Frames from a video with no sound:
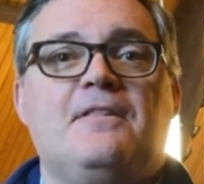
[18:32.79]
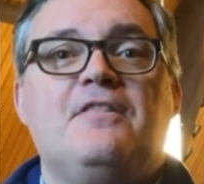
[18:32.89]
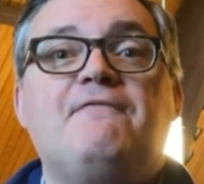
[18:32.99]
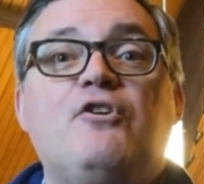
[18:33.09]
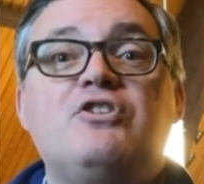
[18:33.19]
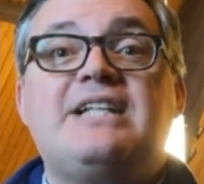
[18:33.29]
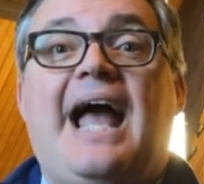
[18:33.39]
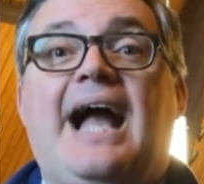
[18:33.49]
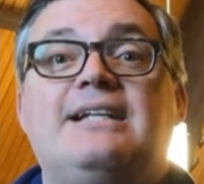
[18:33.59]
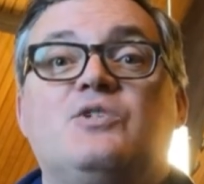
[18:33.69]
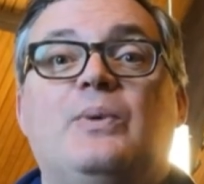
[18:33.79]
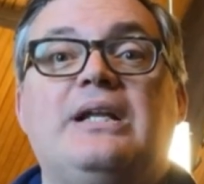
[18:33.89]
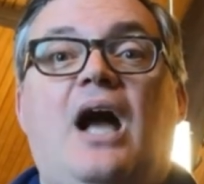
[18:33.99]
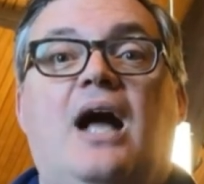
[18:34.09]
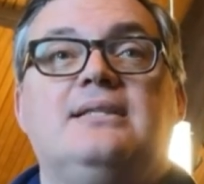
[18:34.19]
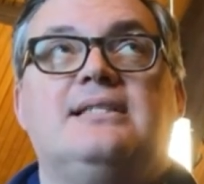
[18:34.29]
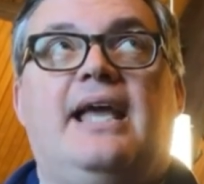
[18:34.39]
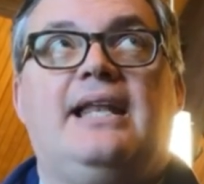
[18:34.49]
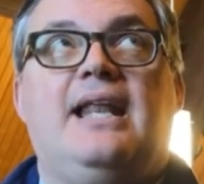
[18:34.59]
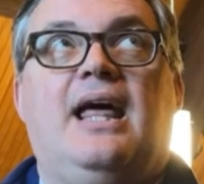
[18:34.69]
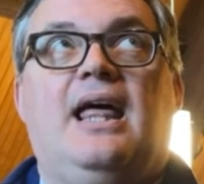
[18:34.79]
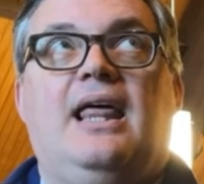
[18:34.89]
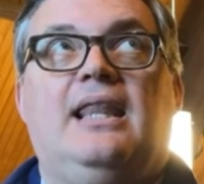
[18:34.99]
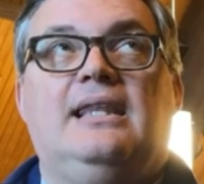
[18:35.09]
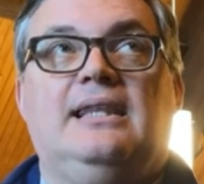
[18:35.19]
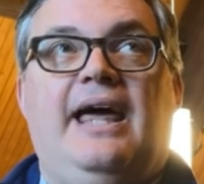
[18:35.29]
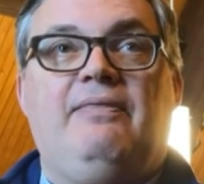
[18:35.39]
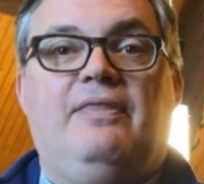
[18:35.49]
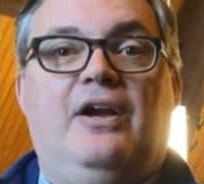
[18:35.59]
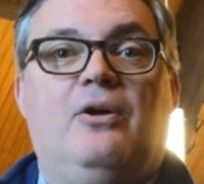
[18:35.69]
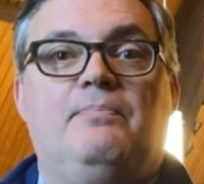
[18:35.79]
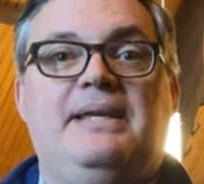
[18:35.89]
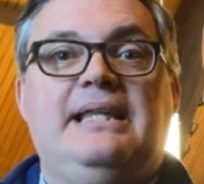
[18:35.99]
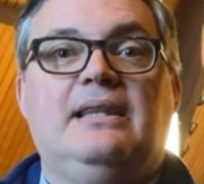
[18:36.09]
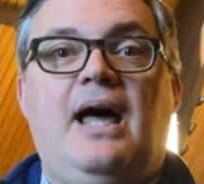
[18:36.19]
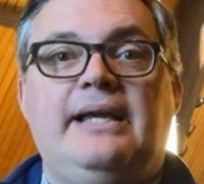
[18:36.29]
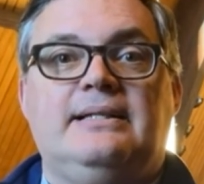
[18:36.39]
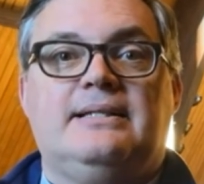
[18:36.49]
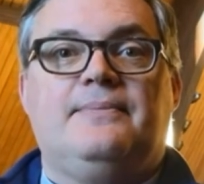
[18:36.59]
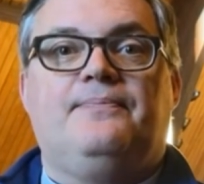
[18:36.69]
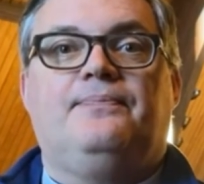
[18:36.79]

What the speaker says: The first act is when God said, "Let there be light."